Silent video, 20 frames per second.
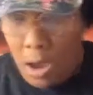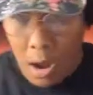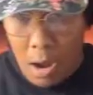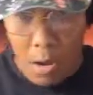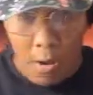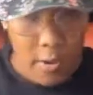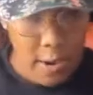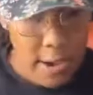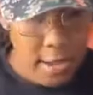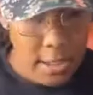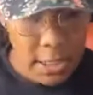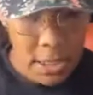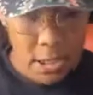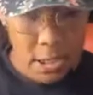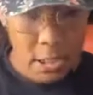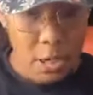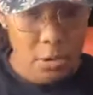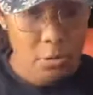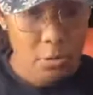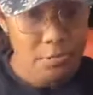All right,
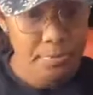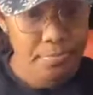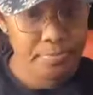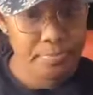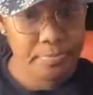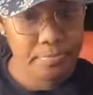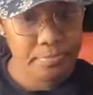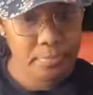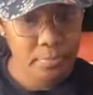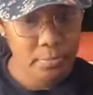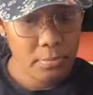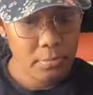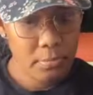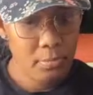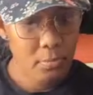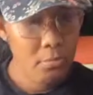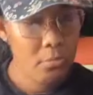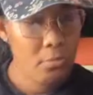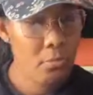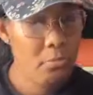so
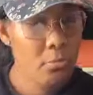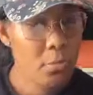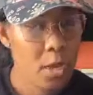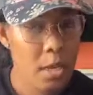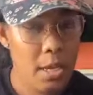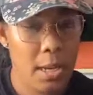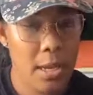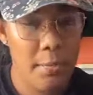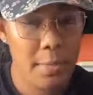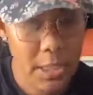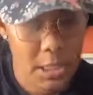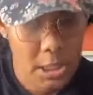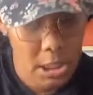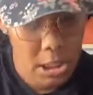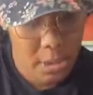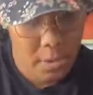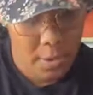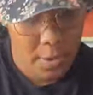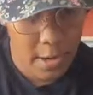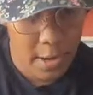let me
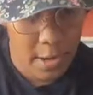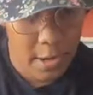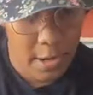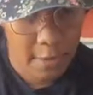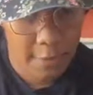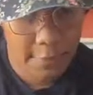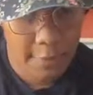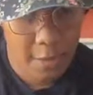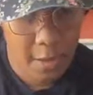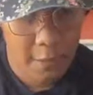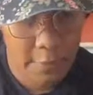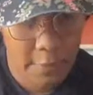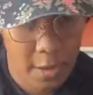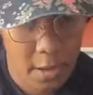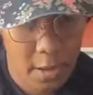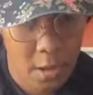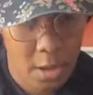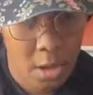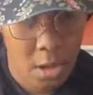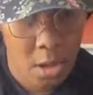see where I left off
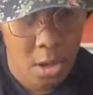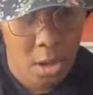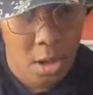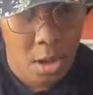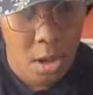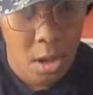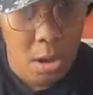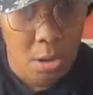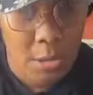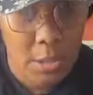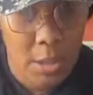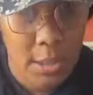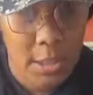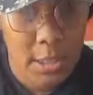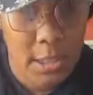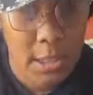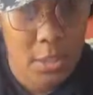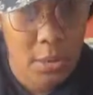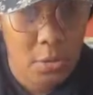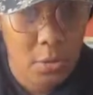at. Okay,
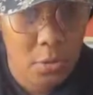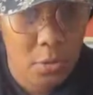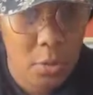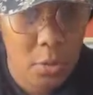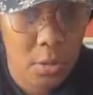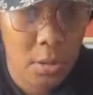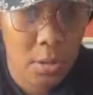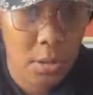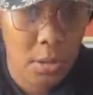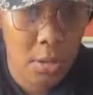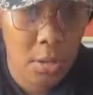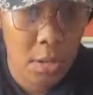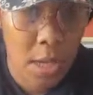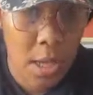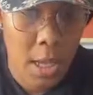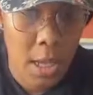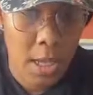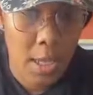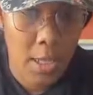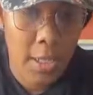so
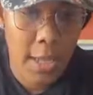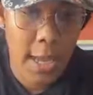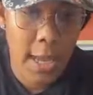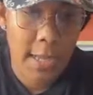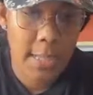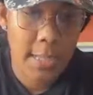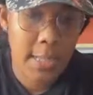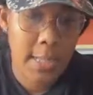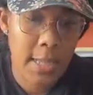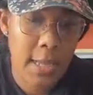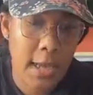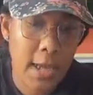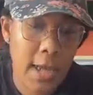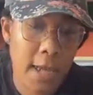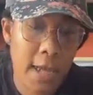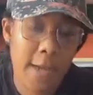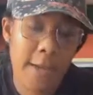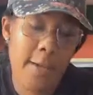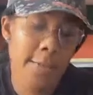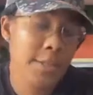next I
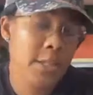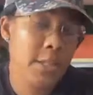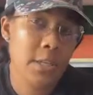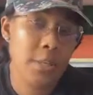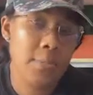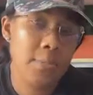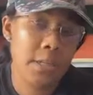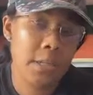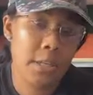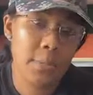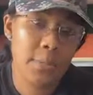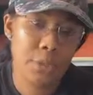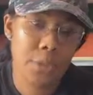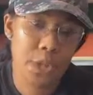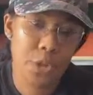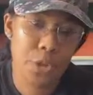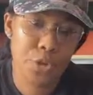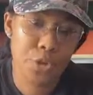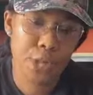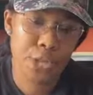have some tips
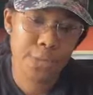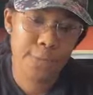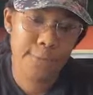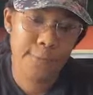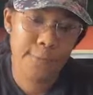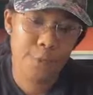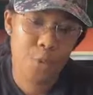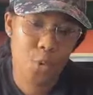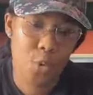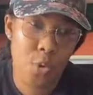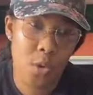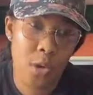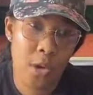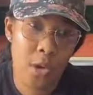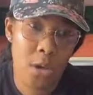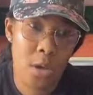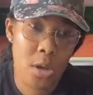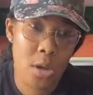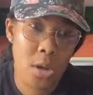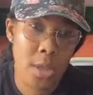and tricks
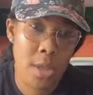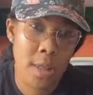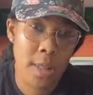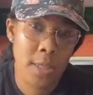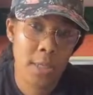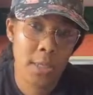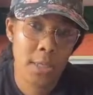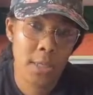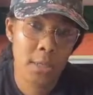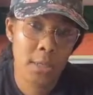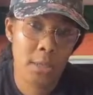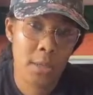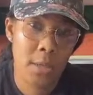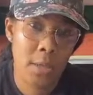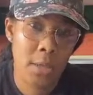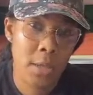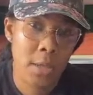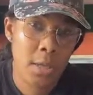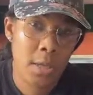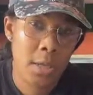for
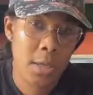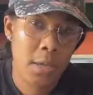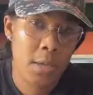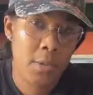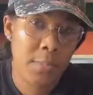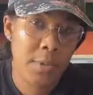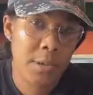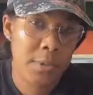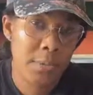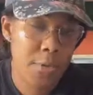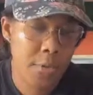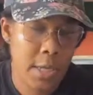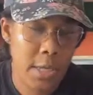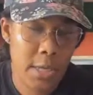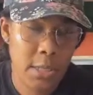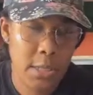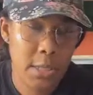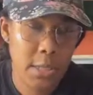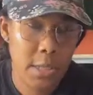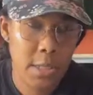people
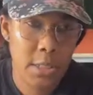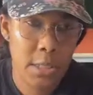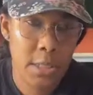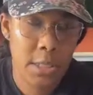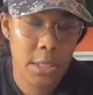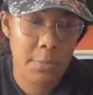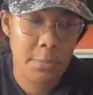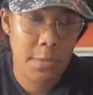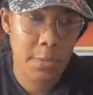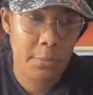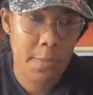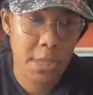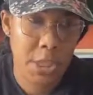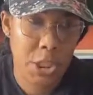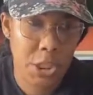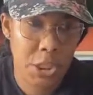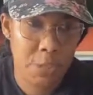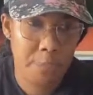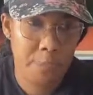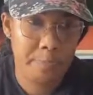that does
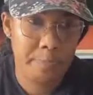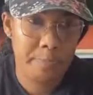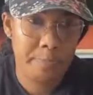sublimation.